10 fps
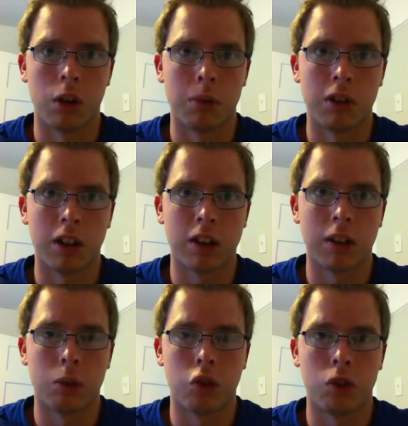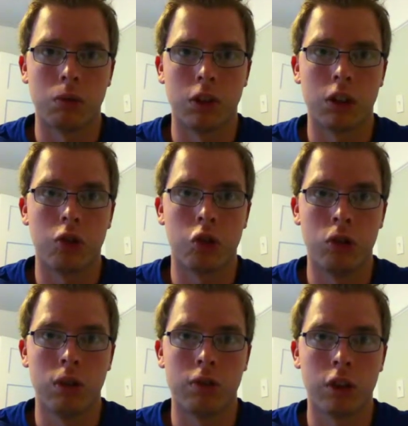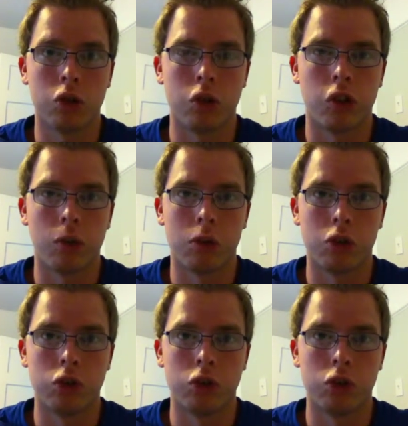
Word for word: I mean, like, there was only uh, two evictions that weren't